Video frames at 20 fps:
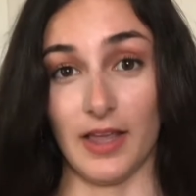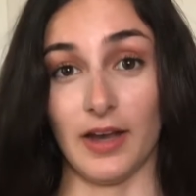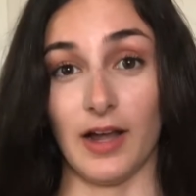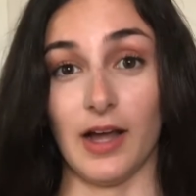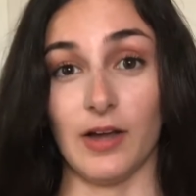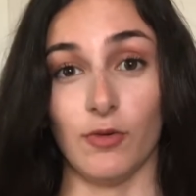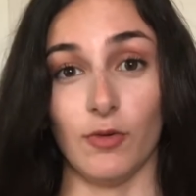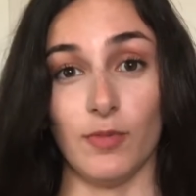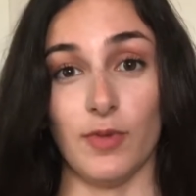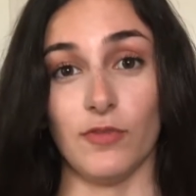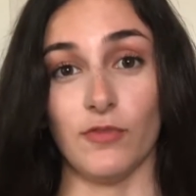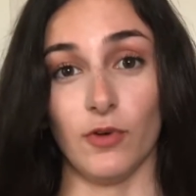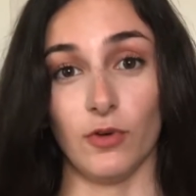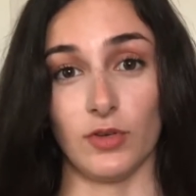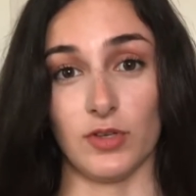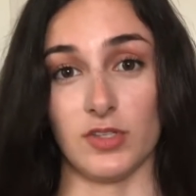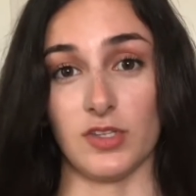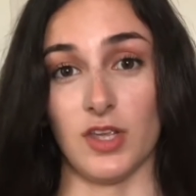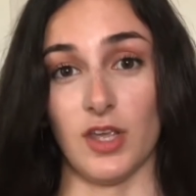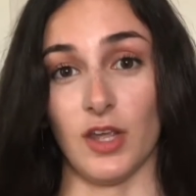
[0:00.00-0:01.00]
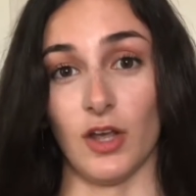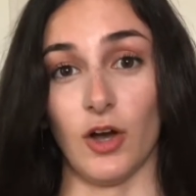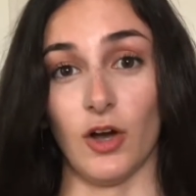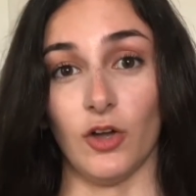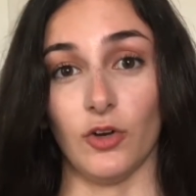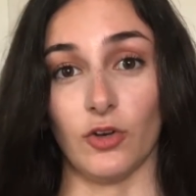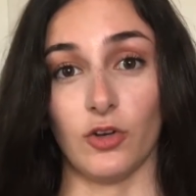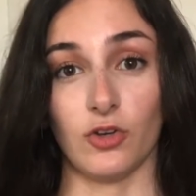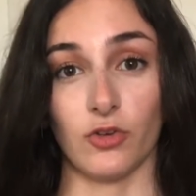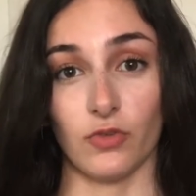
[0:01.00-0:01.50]
I will be focusing on
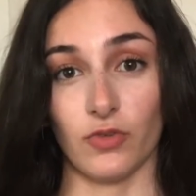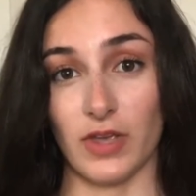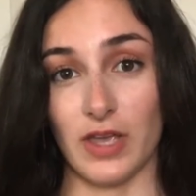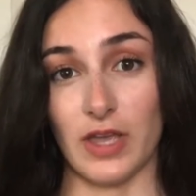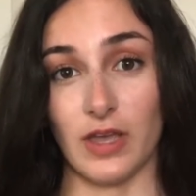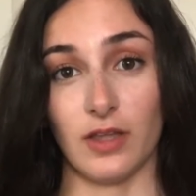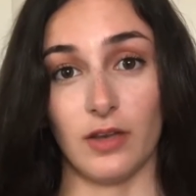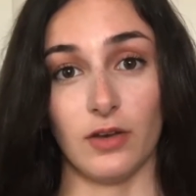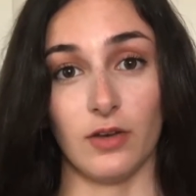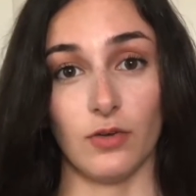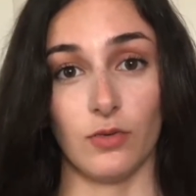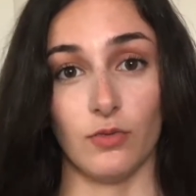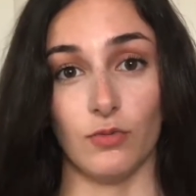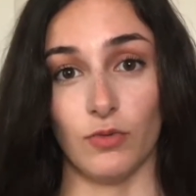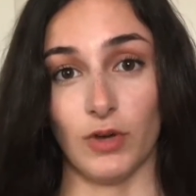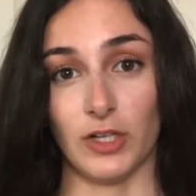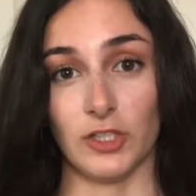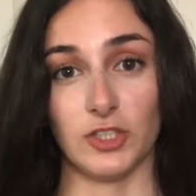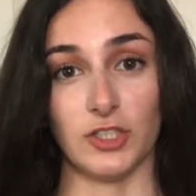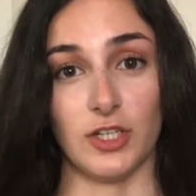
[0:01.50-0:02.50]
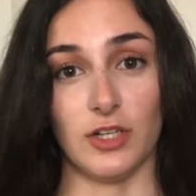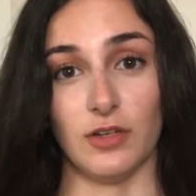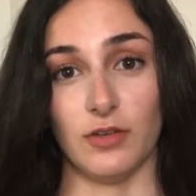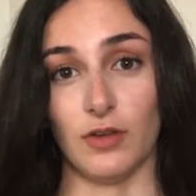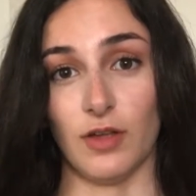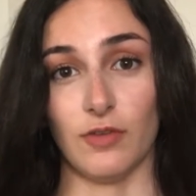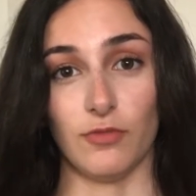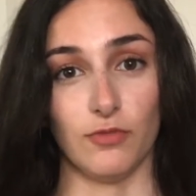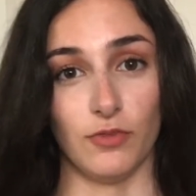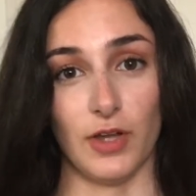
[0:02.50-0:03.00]
Korean, Russian,
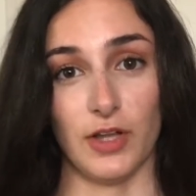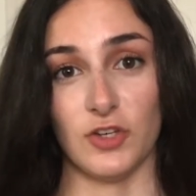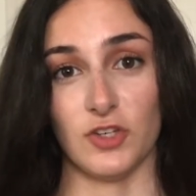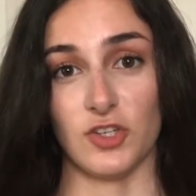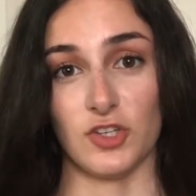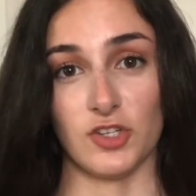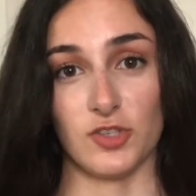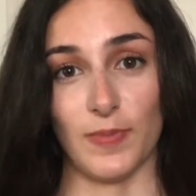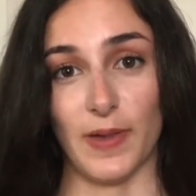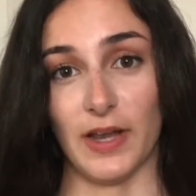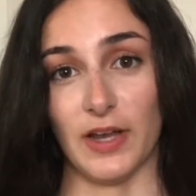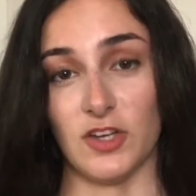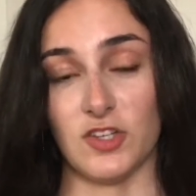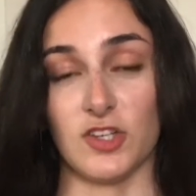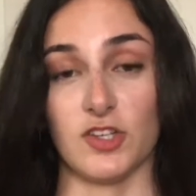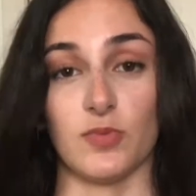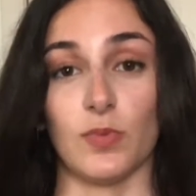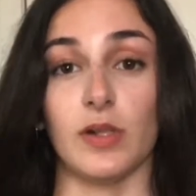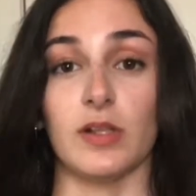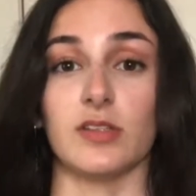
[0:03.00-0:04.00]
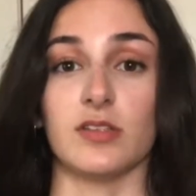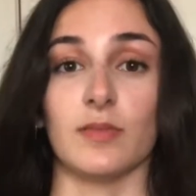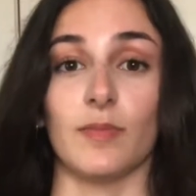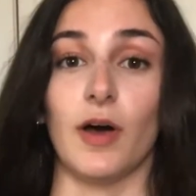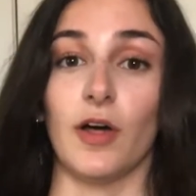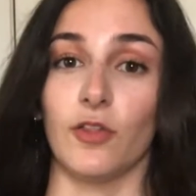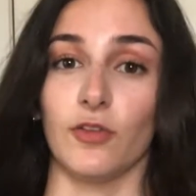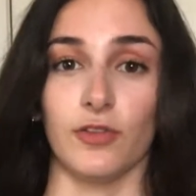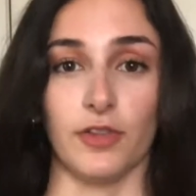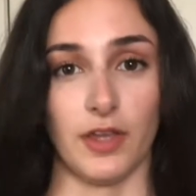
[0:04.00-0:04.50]
French, Spanish, as well as some
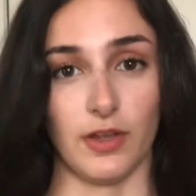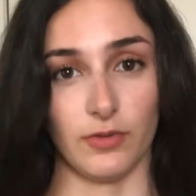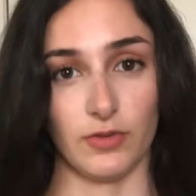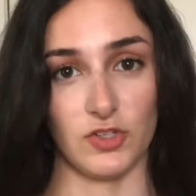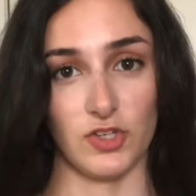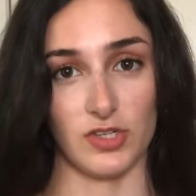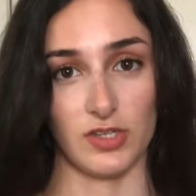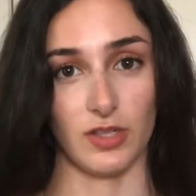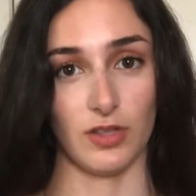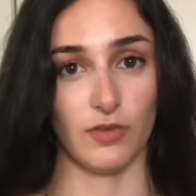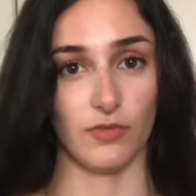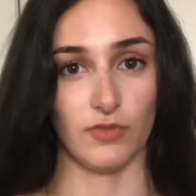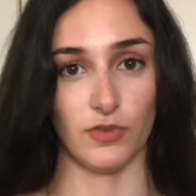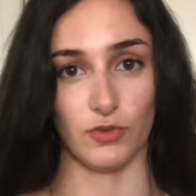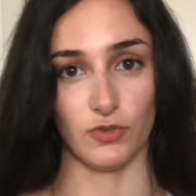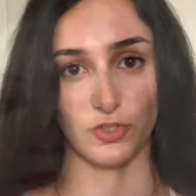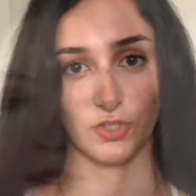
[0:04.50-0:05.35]
other languages in the future.